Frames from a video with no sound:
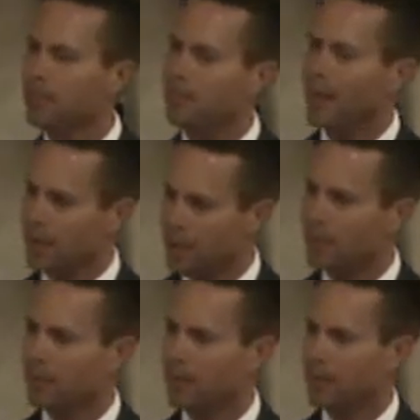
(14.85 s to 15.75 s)
Thank you.
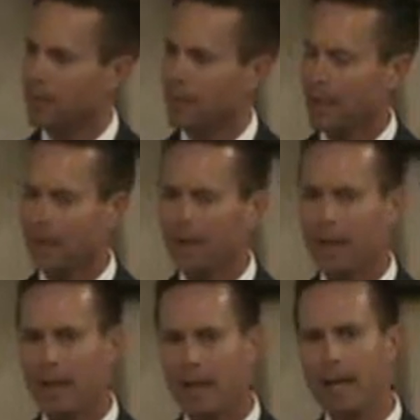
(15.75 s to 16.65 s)
You
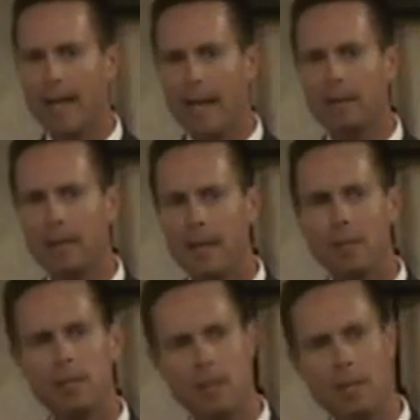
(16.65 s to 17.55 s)
know, I
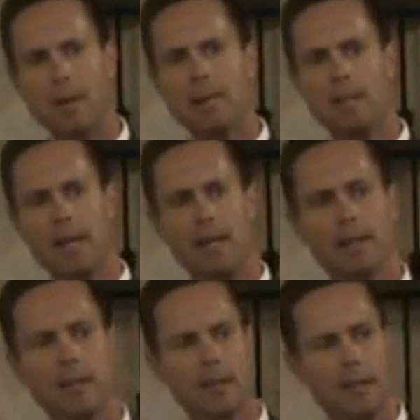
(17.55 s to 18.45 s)
want to start by
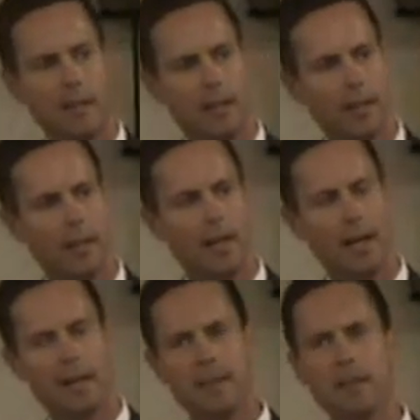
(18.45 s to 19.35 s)
saying,
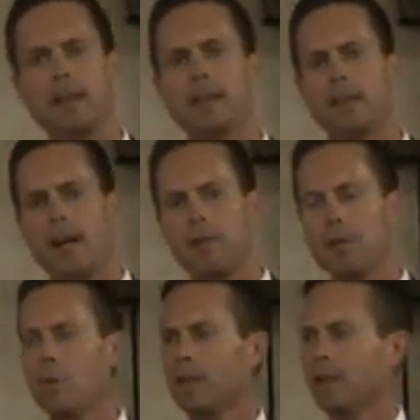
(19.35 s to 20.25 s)
I think
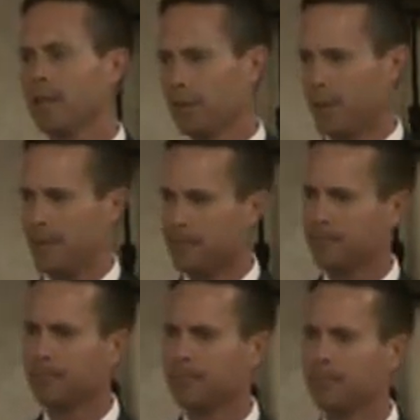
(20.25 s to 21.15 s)
everyone can agree.
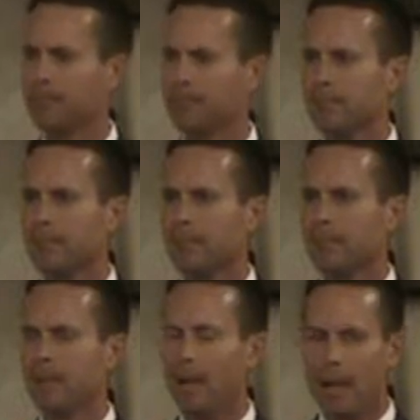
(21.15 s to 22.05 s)

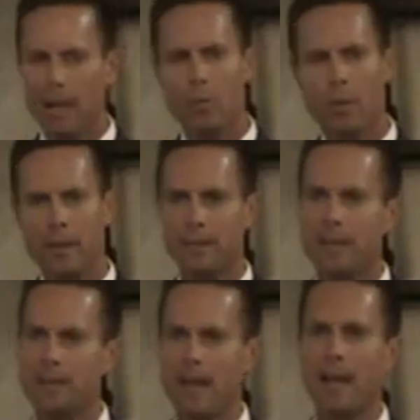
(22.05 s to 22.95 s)
Any one of
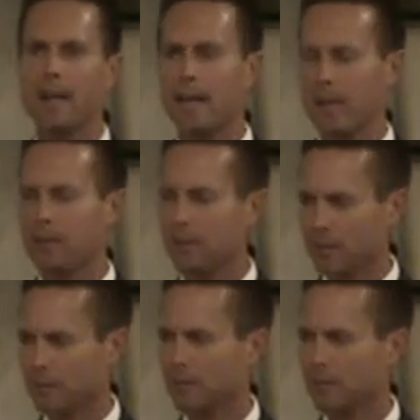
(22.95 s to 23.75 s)
these candidates